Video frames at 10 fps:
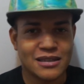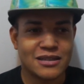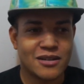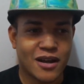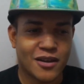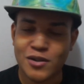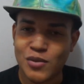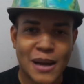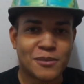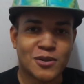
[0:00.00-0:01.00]
no, those
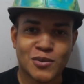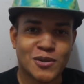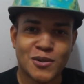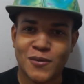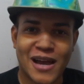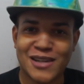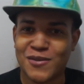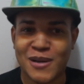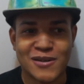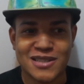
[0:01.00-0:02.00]
Raptors were too fast
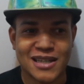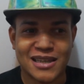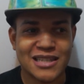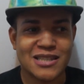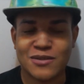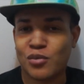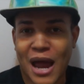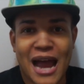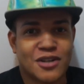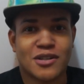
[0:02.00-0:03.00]
for me. I was like, this
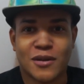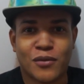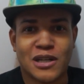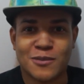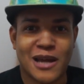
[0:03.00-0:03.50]
actually freaks me